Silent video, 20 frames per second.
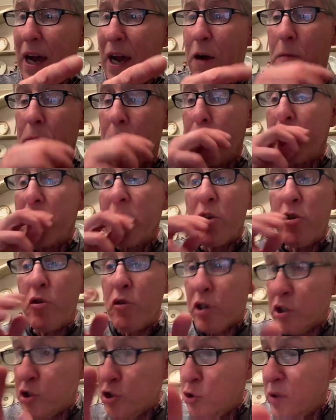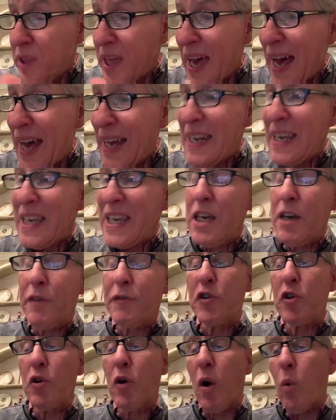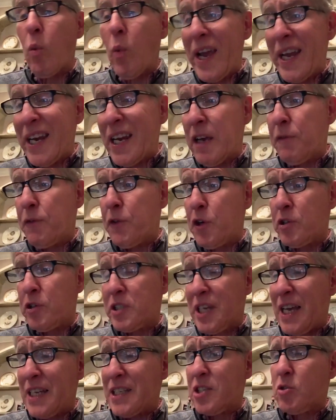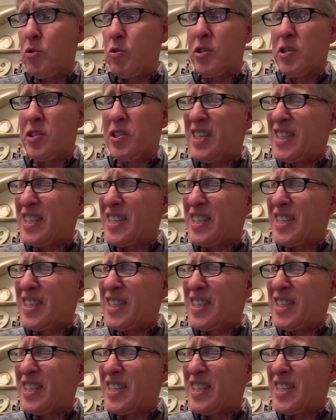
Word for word: now. You could do that if you are waiting for your test scores